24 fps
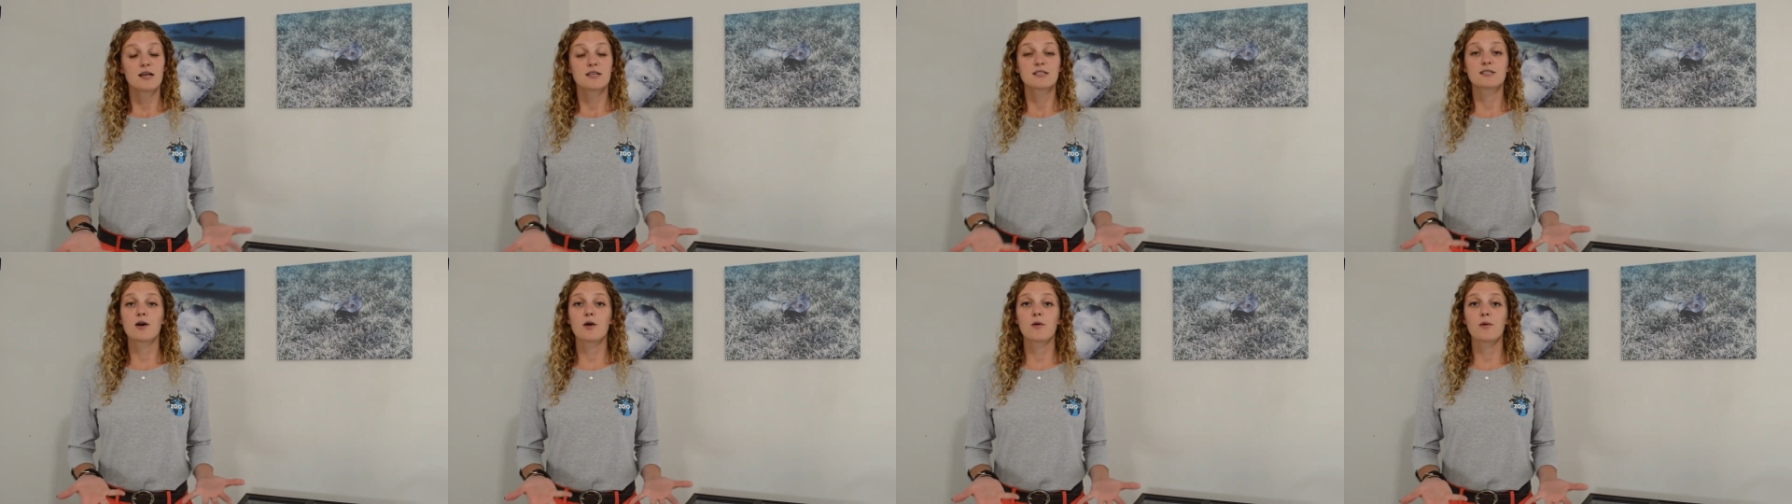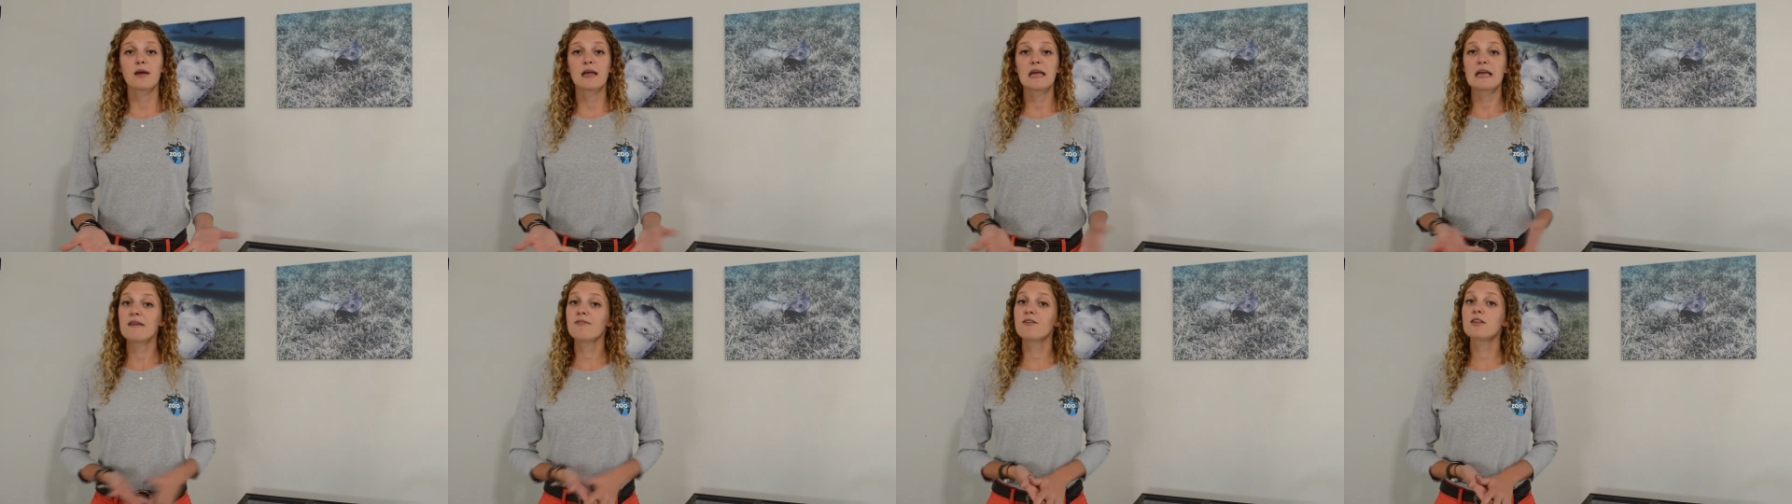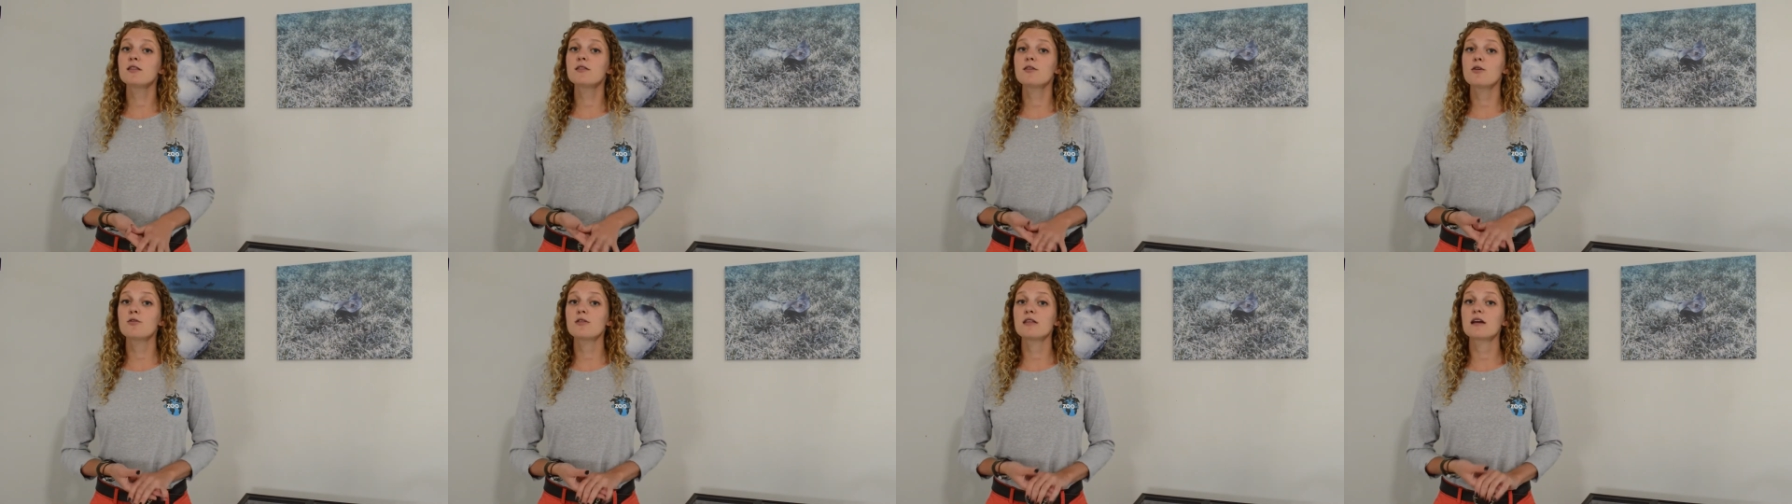So
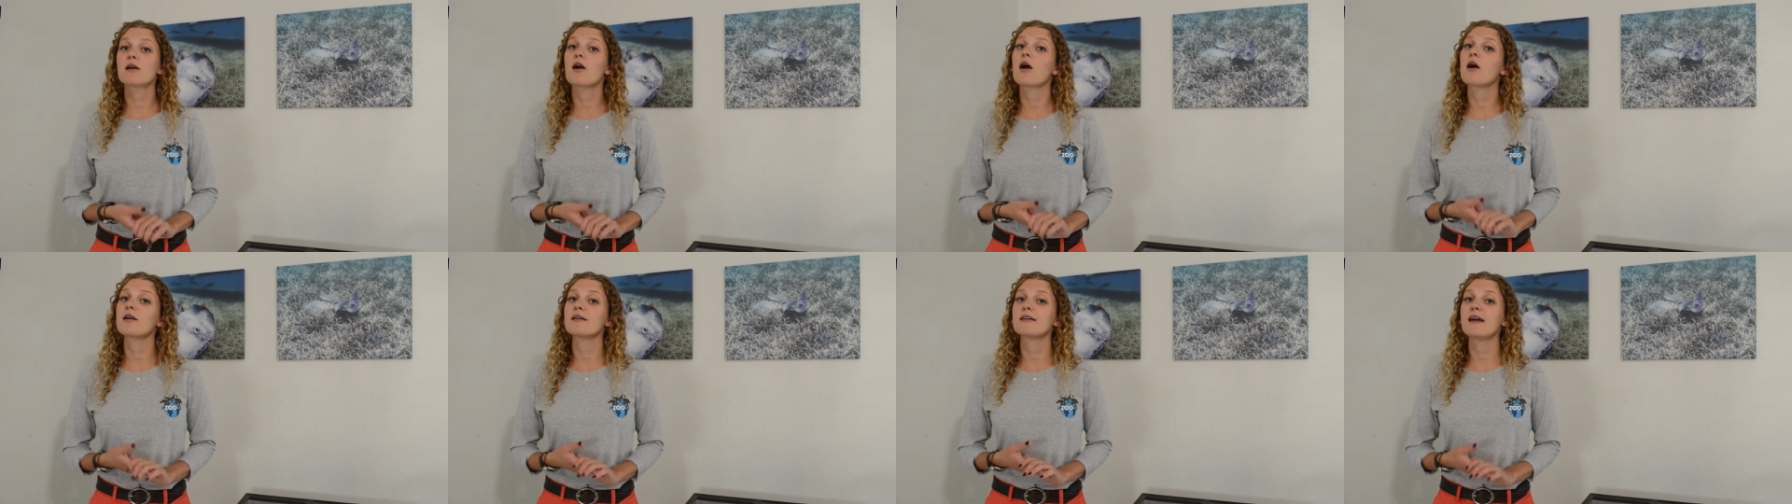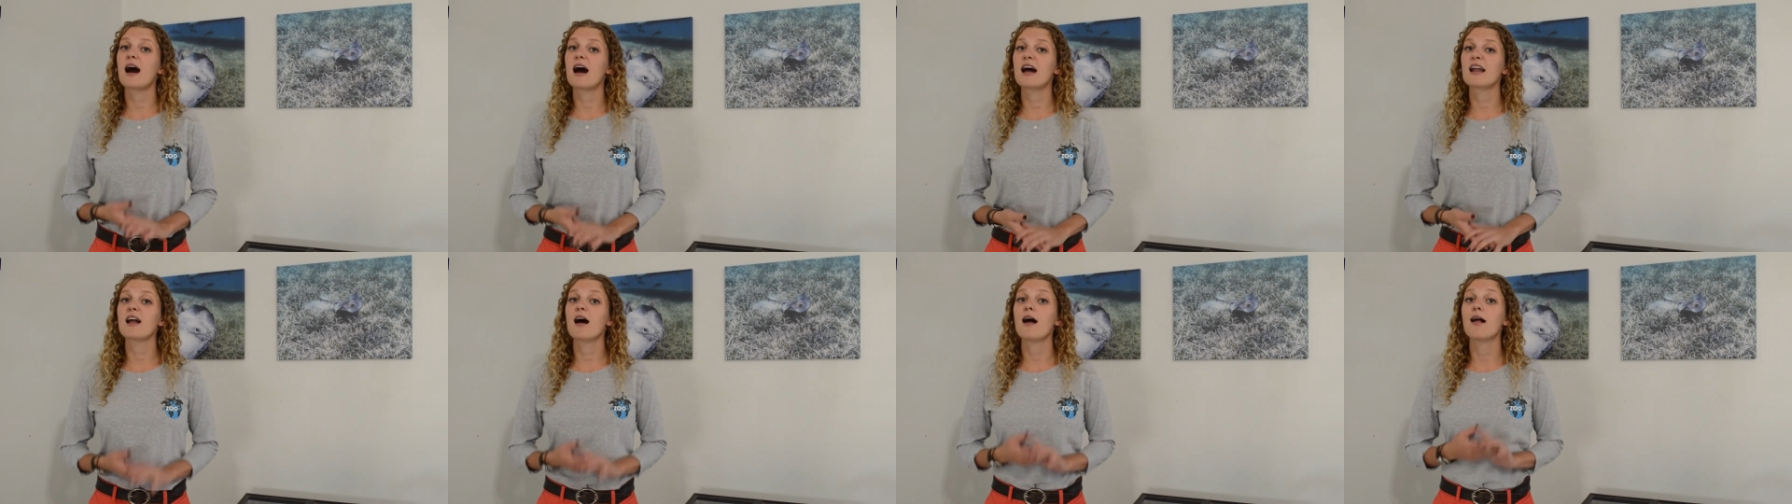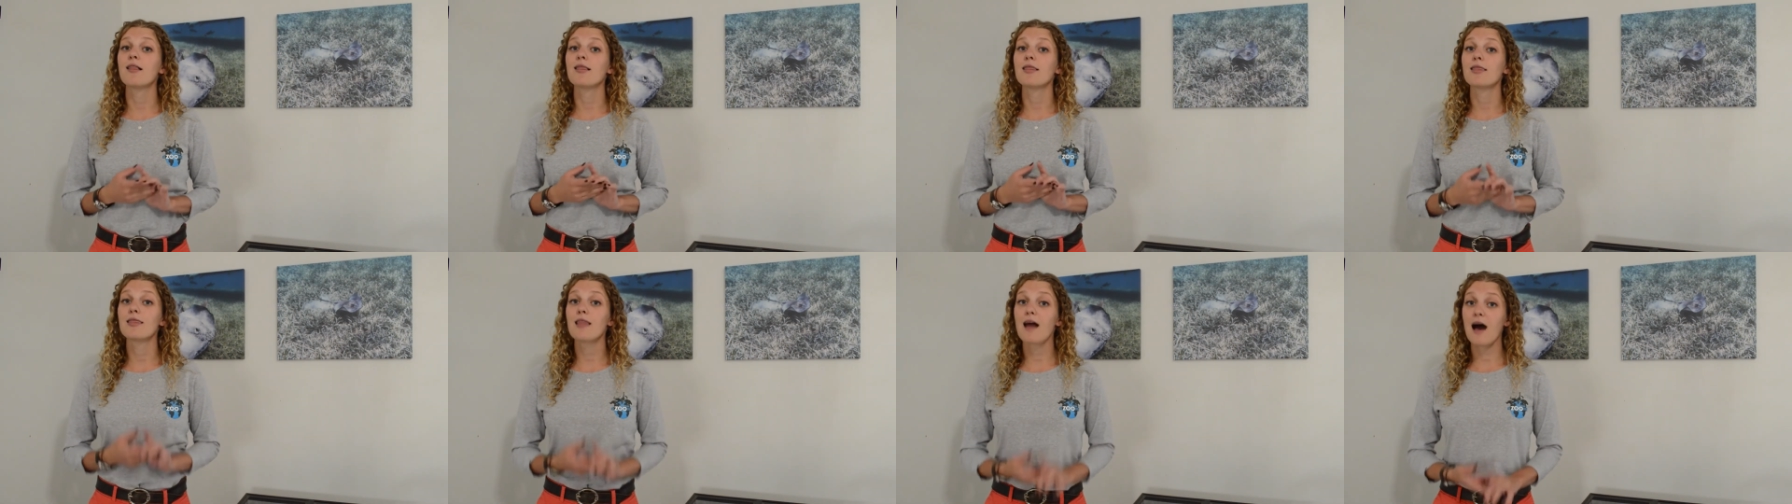even though there are not
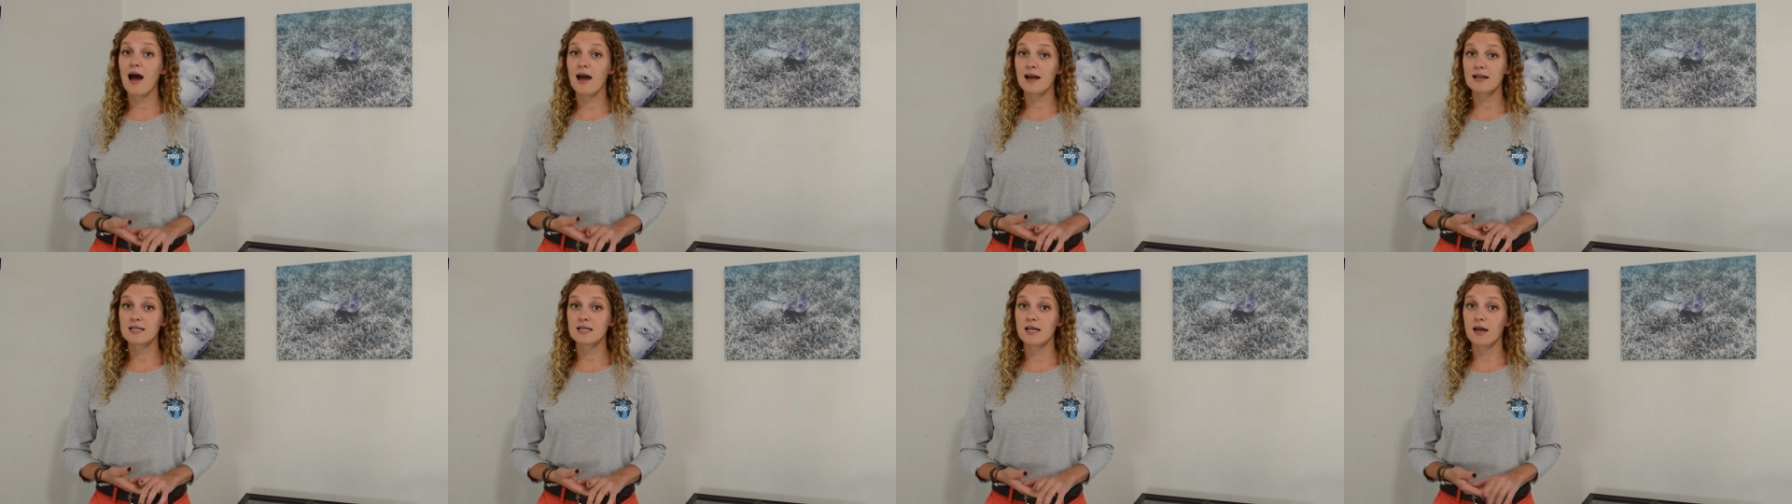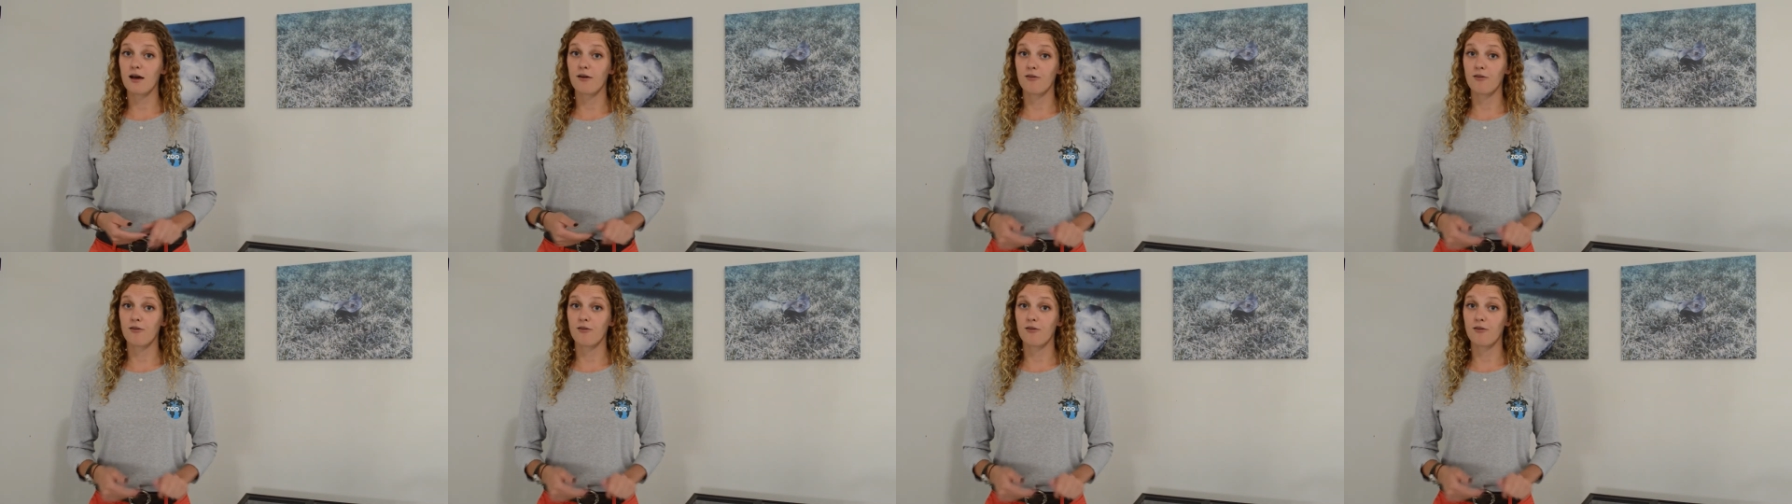a lot